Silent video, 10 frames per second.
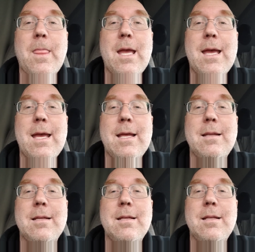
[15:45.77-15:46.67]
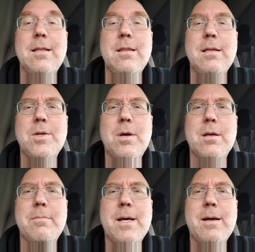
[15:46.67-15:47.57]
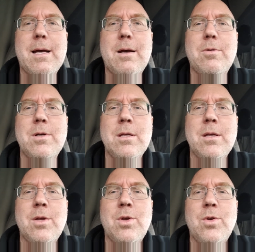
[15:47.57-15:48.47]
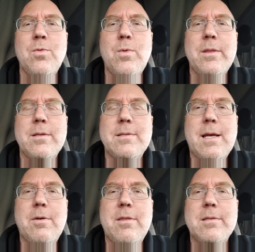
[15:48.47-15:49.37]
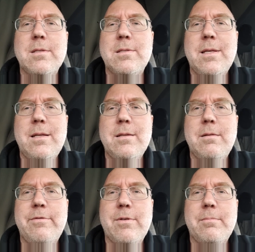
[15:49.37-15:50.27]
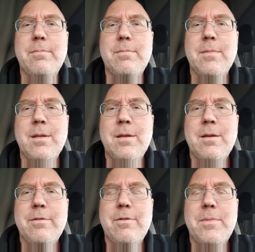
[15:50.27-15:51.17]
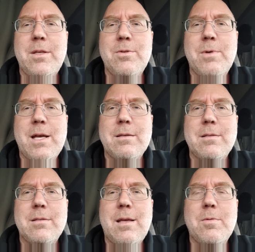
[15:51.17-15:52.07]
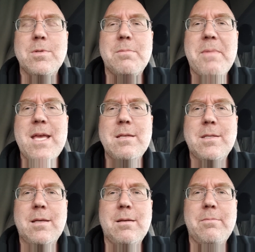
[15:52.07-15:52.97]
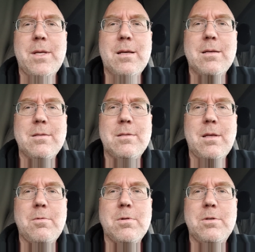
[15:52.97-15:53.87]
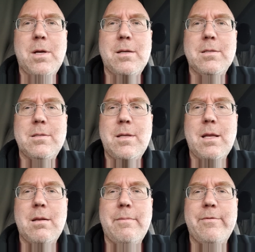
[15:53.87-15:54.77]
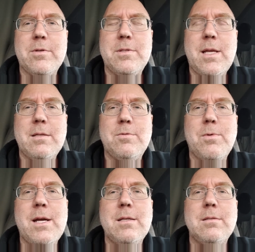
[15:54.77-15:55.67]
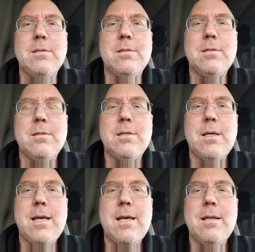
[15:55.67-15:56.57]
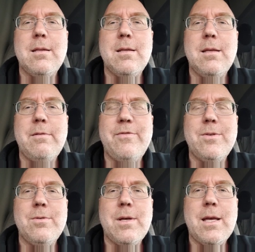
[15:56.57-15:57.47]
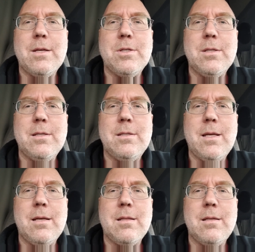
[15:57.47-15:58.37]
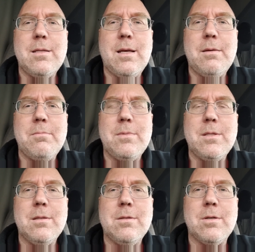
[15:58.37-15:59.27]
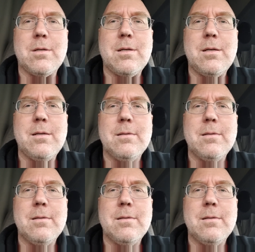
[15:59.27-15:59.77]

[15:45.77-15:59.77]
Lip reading: And they talk about how when the South seceded from the U.S., that was amazing because they were trying to stand up for states' rights. And if you actually take the time to look